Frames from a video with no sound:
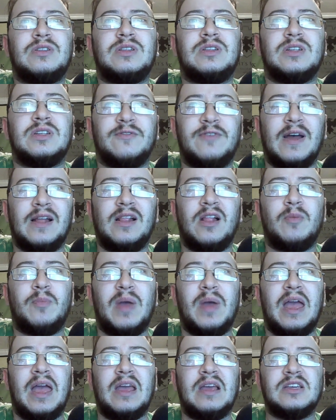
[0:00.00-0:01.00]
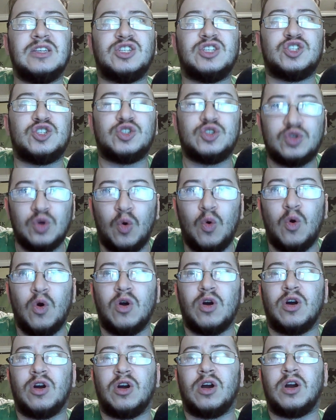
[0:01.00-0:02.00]
develop a
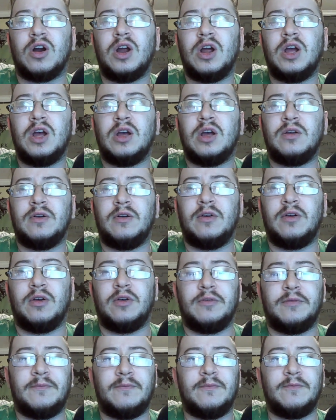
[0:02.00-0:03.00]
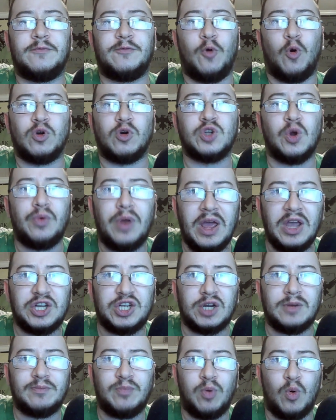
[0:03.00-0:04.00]
store for
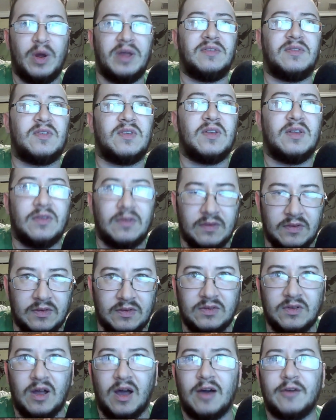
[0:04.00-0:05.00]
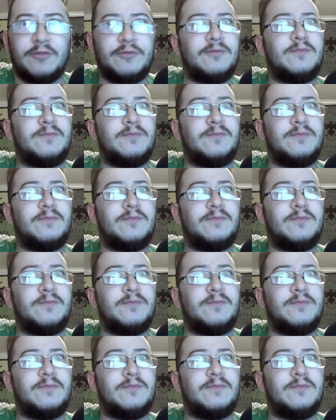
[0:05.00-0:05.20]
donation points and stuff.